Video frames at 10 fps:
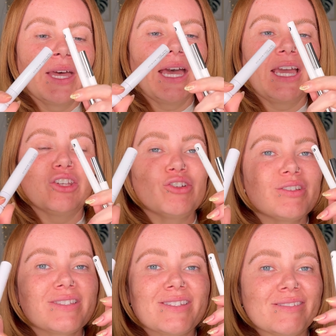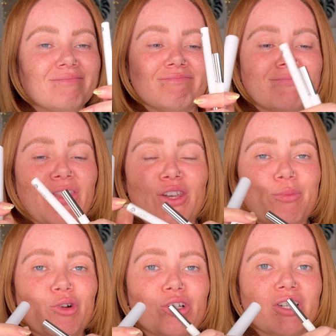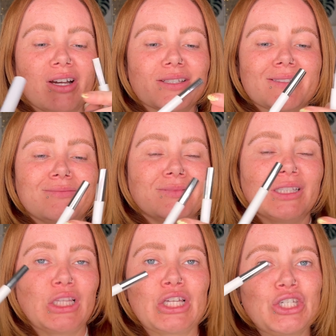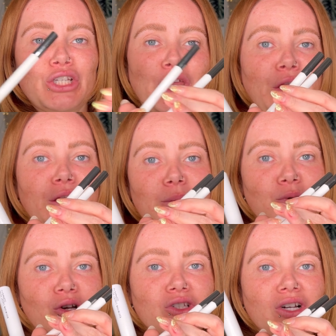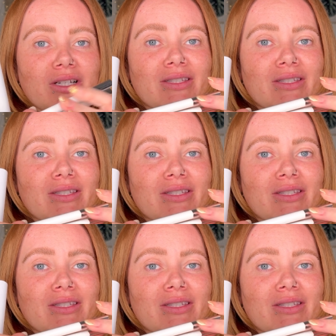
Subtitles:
I used 3 products, literally 3 products.